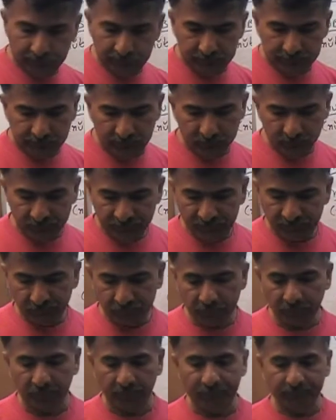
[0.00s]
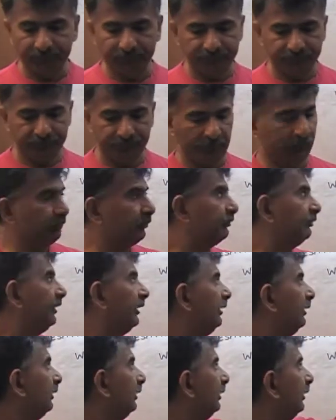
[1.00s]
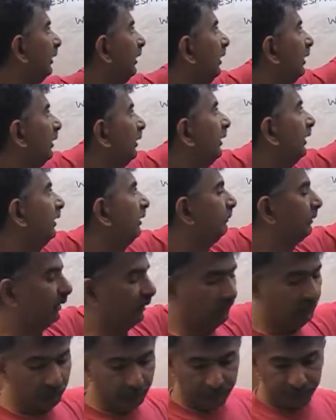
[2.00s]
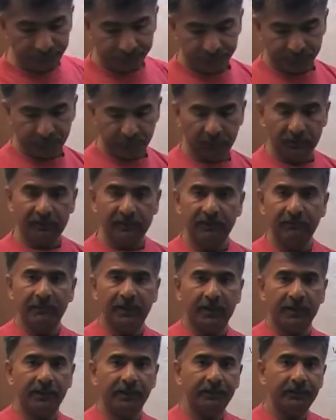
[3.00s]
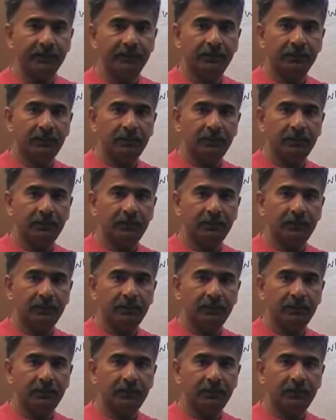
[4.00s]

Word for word: That was it for today. That was day, uh, day number 11. We'll keep at it.